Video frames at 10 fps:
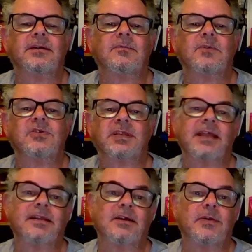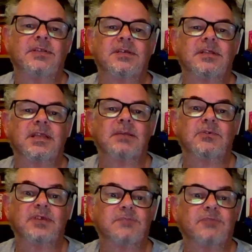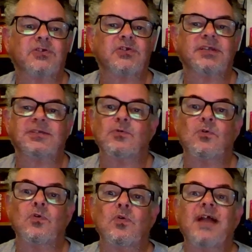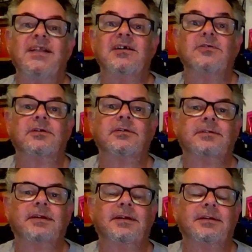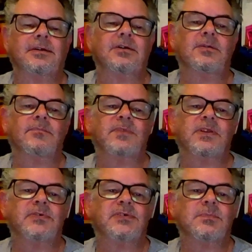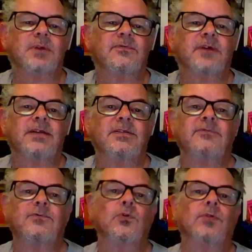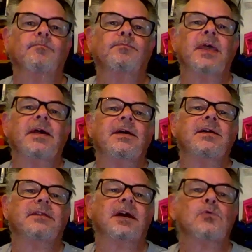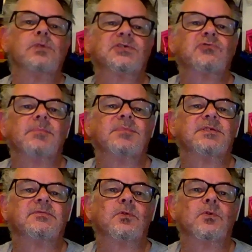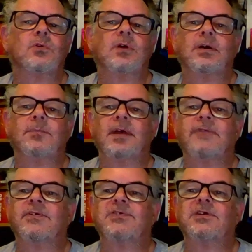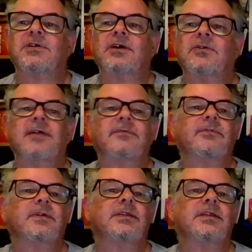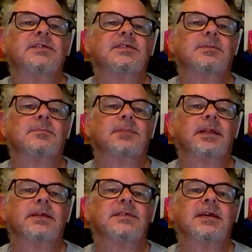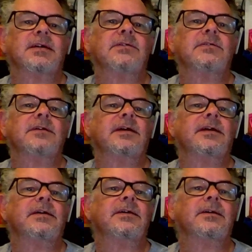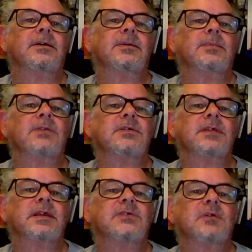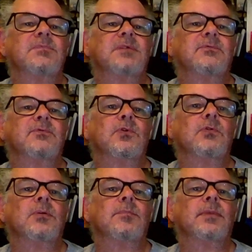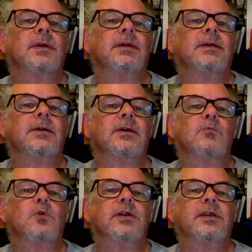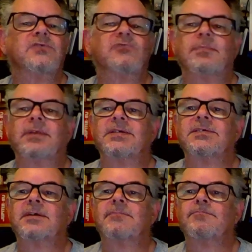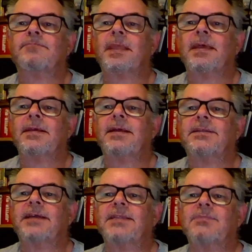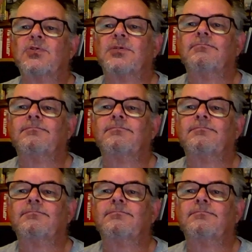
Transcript: which can then go into the community spreadsheet or any other use you might find for them. Now all the scripts for FL Studio live in this place here under the scripting forum working script list. And down the bottom